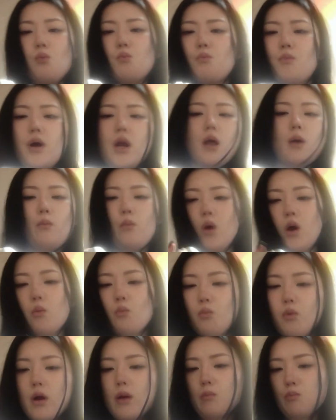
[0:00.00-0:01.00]
ba bum
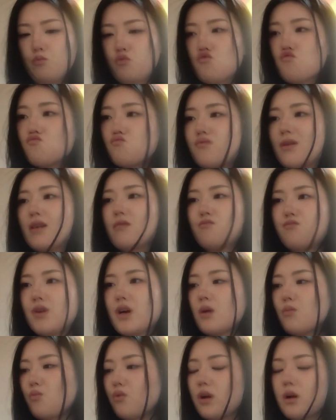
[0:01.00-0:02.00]
bum boom bang
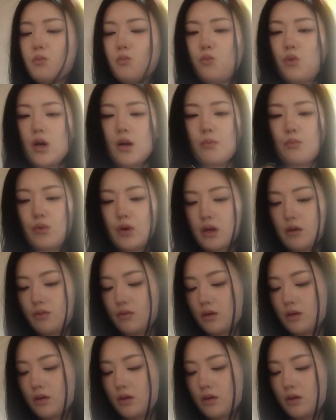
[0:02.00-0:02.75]
bang bang bang bang.